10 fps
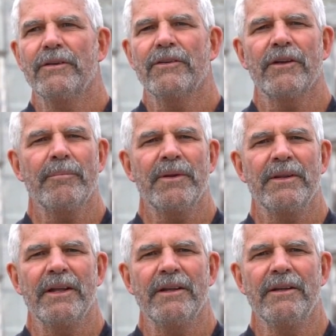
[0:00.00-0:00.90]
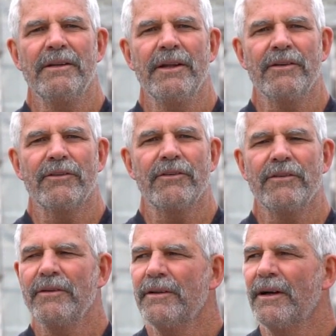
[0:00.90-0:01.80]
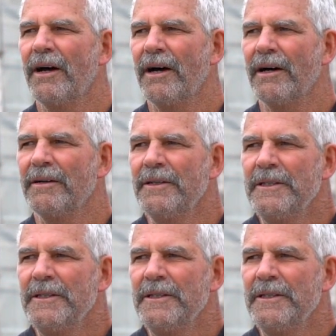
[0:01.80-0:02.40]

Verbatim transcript: something that, that's uh,